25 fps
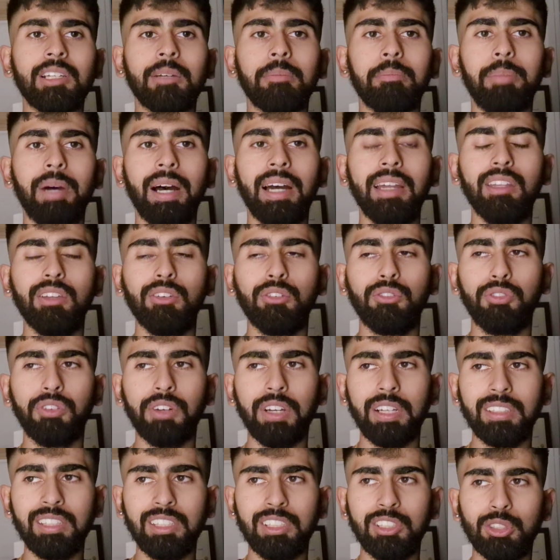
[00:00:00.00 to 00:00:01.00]
are batting
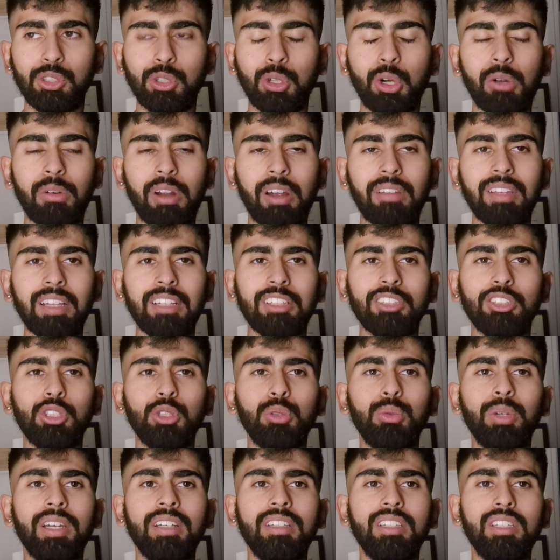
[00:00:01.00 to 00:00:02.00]
first, they score around that
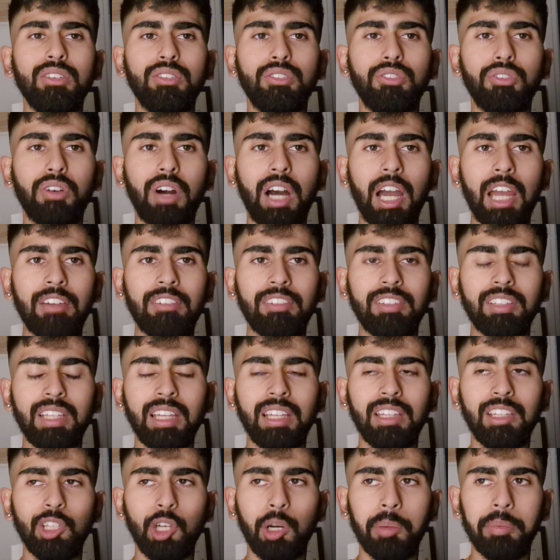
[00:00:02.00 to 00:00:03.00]
285 and
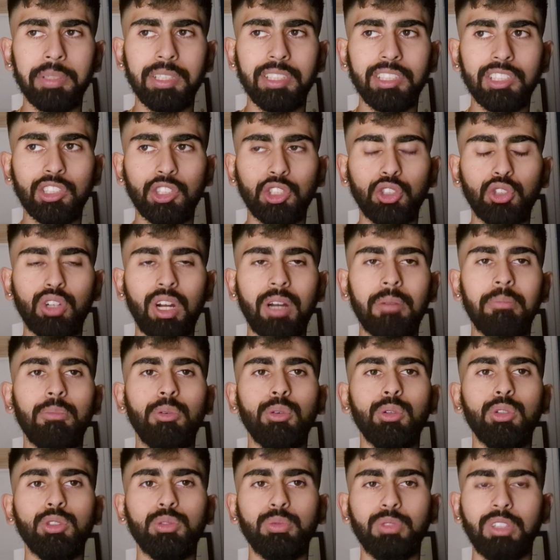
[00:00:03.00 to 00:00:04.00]
then the opposition
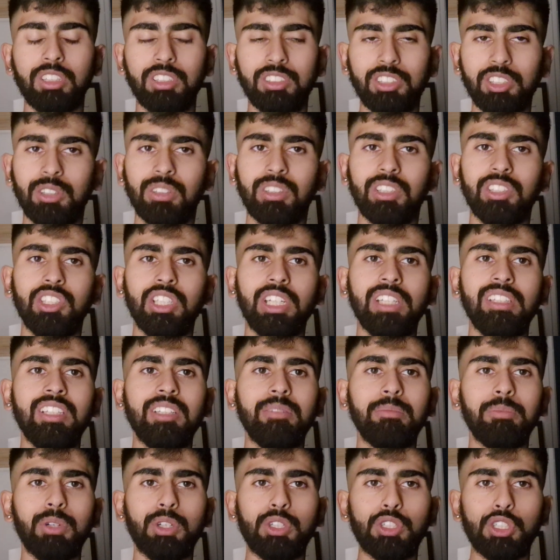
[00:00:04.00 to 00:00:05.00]
crumbles considering the chasing
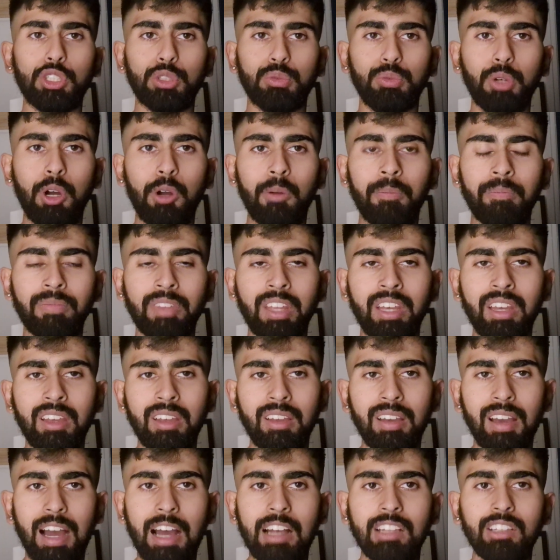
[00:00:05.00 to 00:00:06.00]
pressure as well,
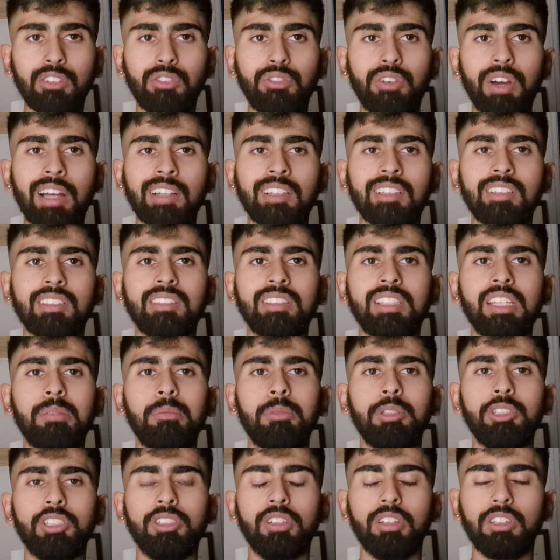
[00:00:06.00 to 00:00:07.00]
and the fact that the
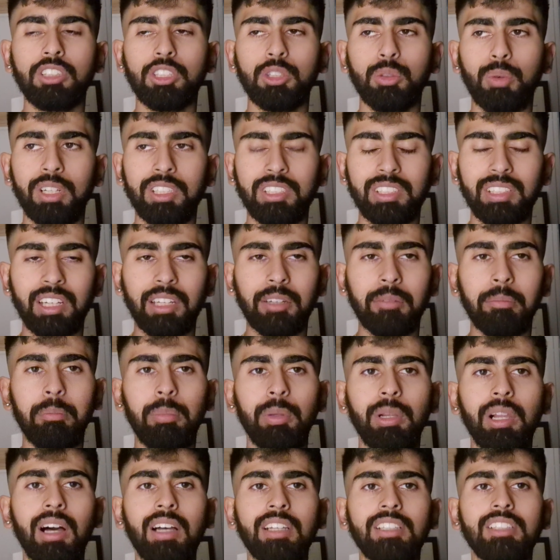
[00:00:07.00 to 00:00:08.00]
seamers look to once again
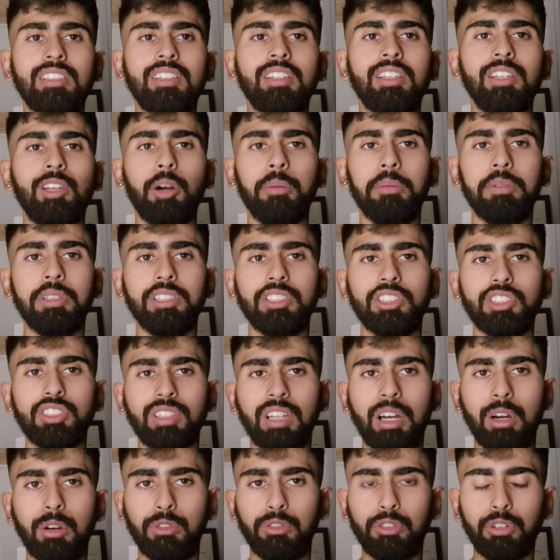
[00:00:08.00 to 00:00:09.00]
blast the opposition
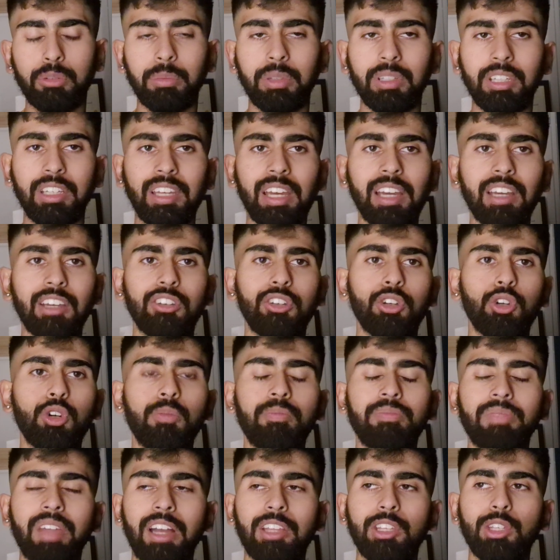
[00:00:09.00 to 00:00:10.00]
out from the get-go,
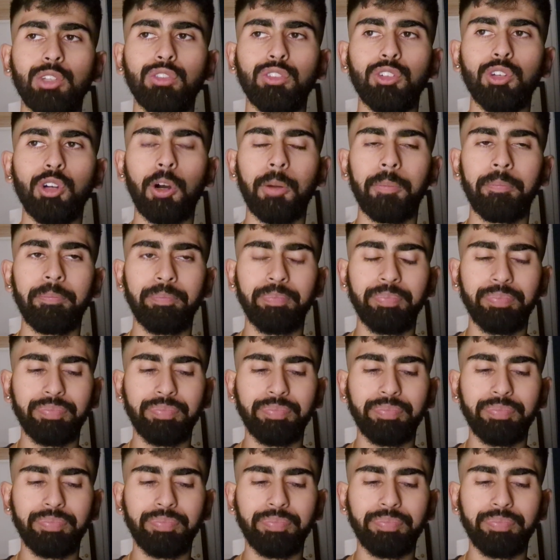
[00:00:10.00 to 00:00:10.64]
and you've got